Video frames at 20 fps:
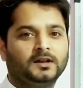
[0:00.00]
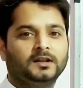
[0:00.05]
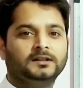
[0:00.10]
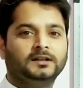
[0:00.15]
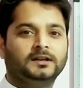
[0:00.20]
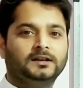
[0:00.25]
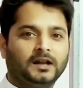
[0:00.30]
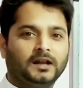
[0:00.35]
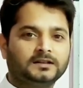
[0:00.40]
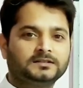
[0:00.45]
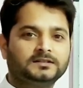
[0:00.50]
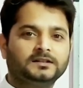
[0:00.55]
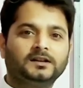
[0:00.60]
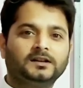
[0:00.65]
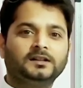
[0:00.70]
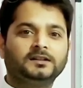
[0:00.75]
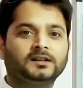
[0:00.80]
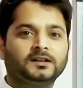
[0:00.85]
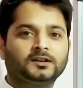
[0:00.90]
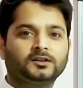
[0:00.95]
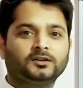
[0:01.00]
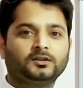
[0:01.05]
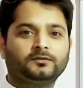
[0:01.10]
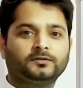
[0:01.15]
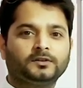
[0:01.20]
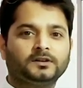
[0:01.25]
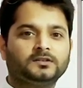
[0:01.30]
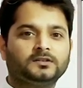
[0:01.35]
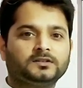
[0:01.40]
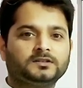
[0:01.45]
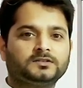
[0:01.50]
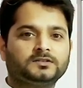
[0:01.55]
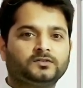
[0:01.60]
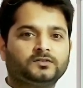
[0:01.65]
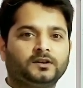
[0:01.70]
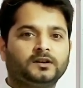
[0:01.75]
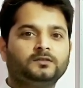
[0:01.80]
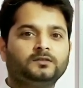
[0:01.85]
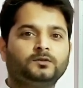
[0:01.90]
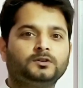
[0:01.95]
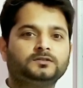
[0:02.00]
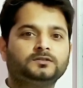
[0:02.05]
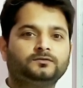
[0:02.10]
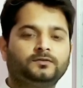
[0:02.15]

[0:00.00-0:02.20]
The classical theory of interest rate was